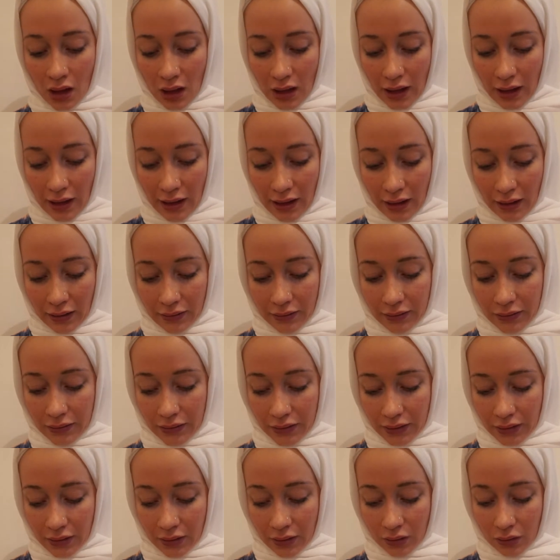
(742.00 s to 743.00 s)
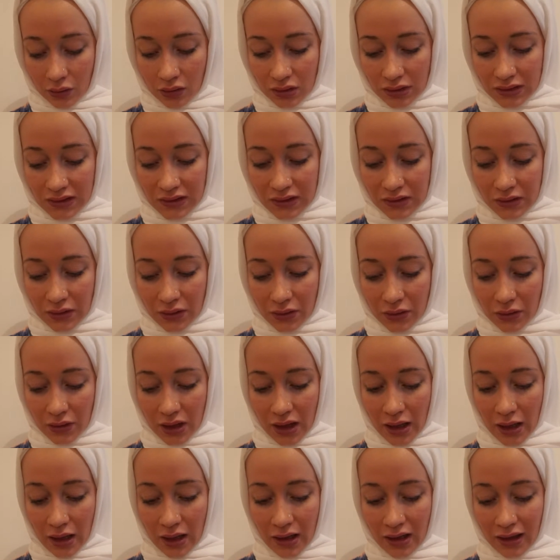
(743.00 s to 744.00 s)
And also,
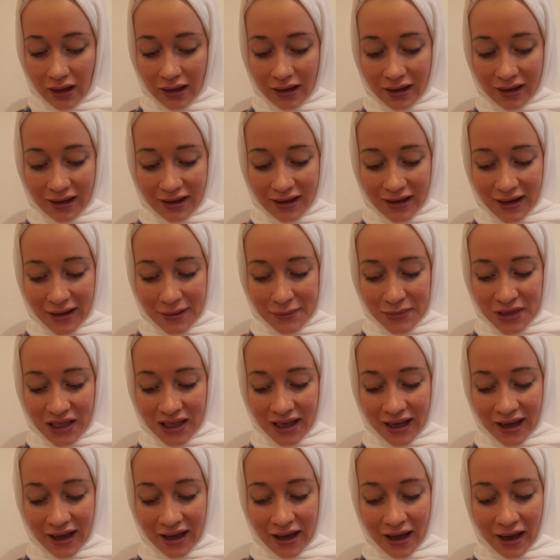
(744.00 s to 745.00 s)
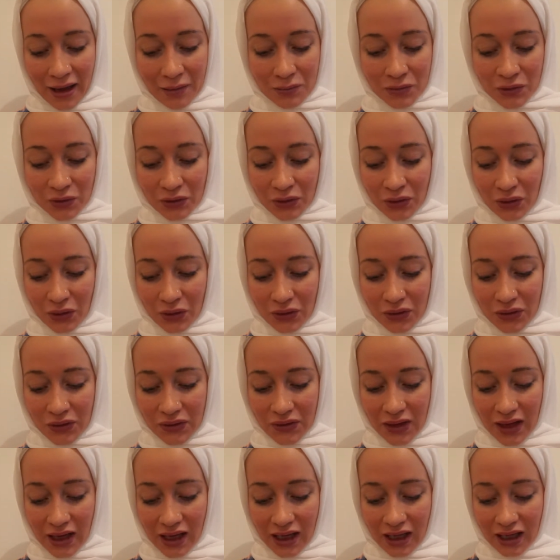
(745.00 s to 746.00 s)
I mean, I'm not going to
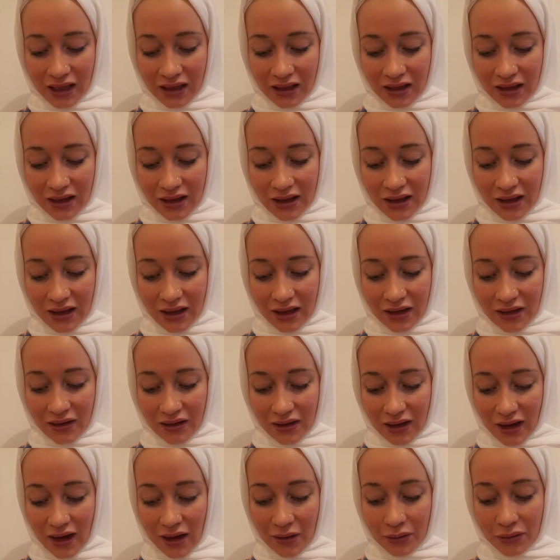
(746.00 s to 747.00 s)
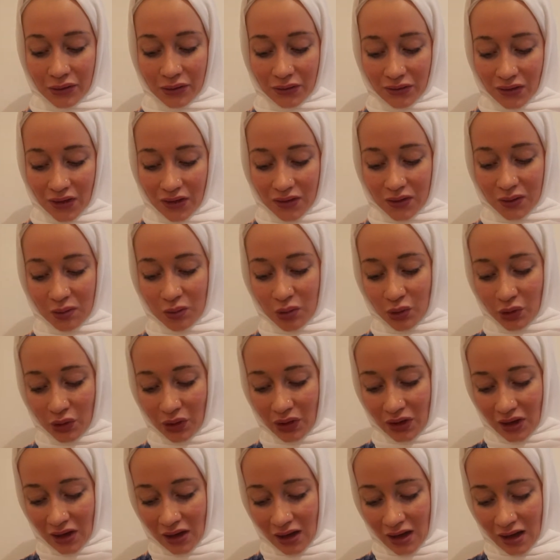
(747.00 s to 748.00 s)
take anything out of this book,
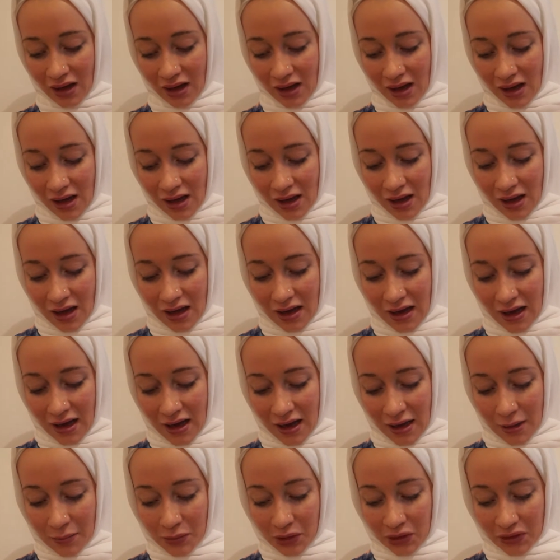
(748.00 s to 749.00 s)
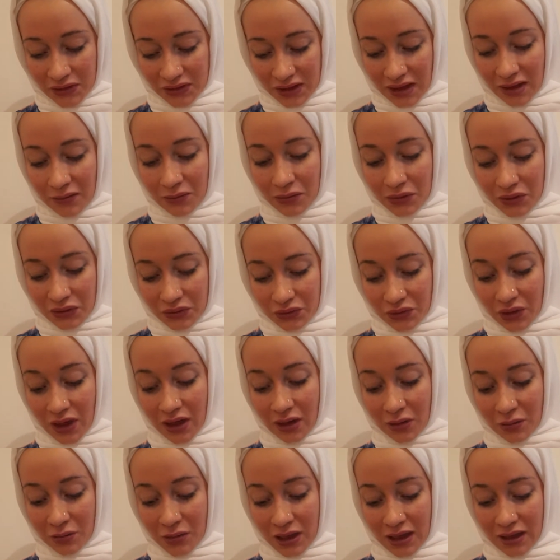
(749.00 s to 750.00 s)
because I would
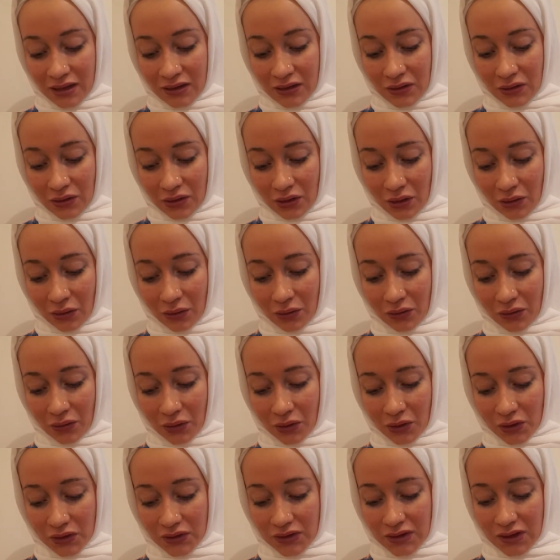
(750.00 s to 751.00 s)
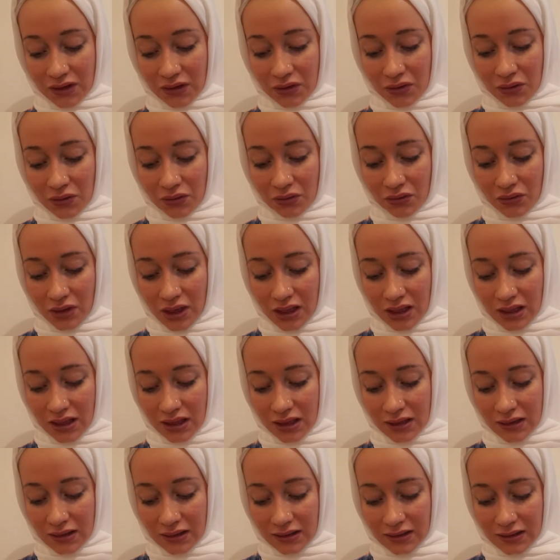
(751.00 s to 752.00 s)
recommend, you know, of course, that you read
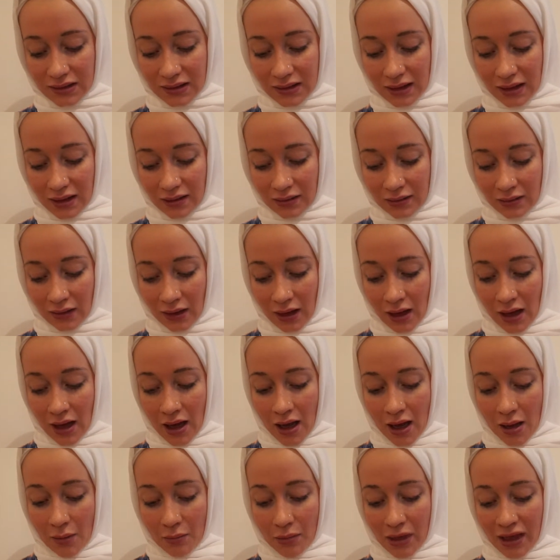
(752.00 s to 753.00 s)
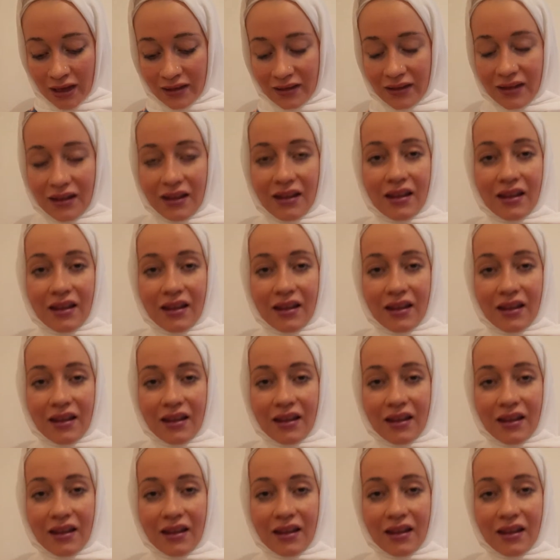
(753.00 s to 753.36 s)
it instead. But